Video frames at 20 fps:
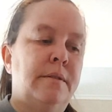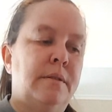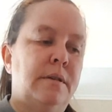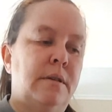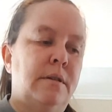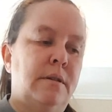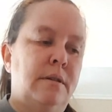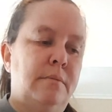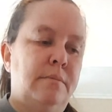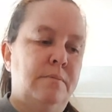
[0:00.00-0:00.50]

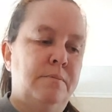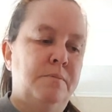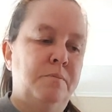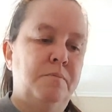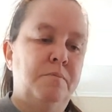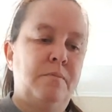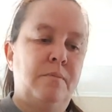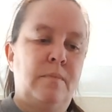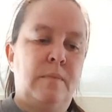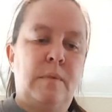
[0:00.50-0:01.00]

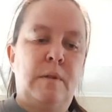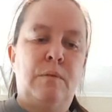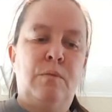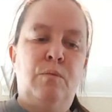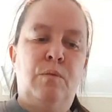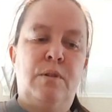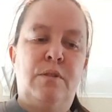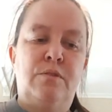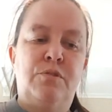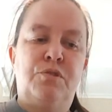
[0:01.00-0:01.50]

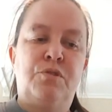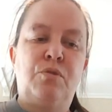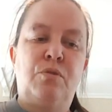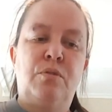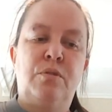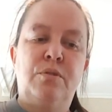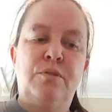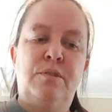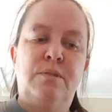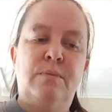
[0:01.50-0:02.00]
one of the
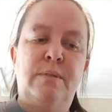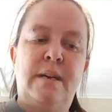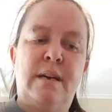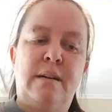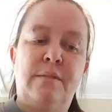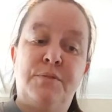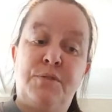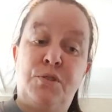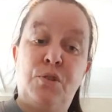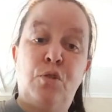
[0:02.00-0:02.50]
stores that we
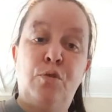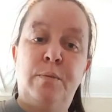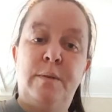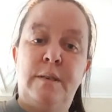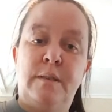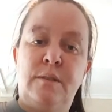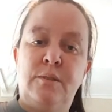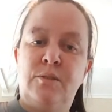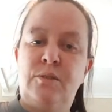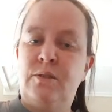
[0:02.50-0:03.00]
have,
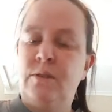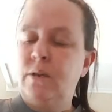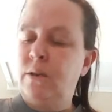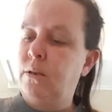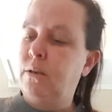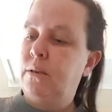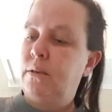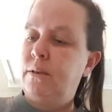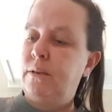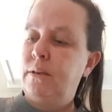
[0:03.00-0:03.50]
Sobeys,
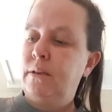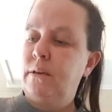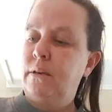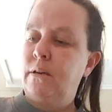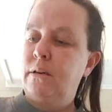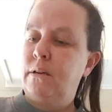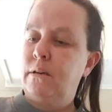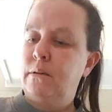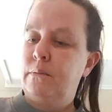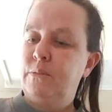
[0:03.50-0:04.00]

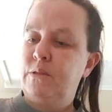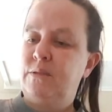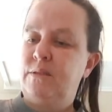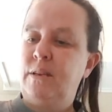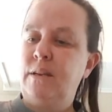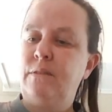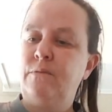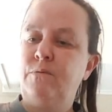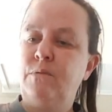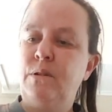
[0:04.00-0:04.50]
is
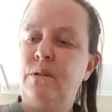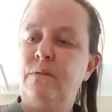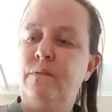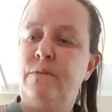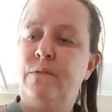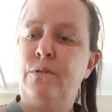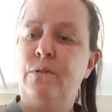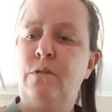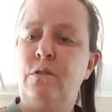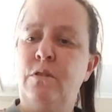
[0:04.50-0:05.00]
getting rid of
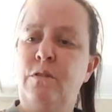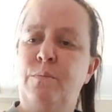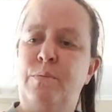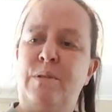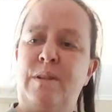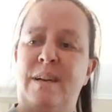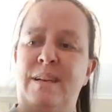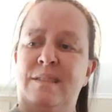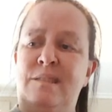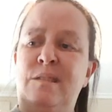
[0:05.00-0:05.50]
their
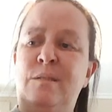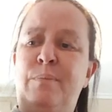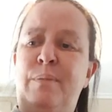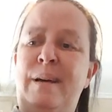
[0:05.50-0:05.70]
plastic